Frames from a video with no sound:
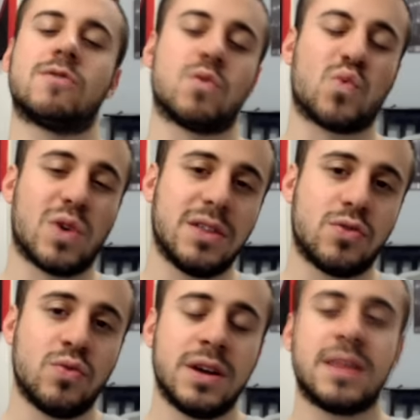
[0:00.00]
run
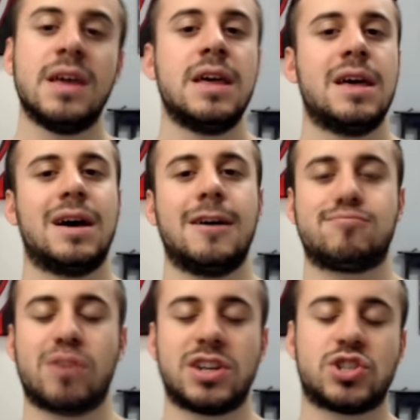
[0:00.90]
to it,
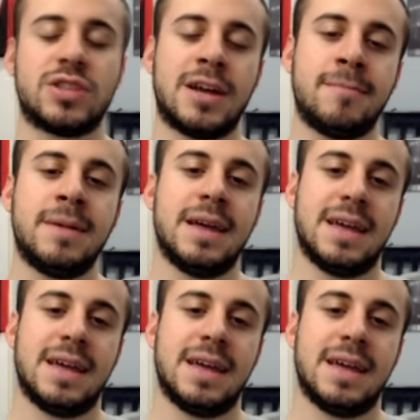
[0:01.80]
pressure them.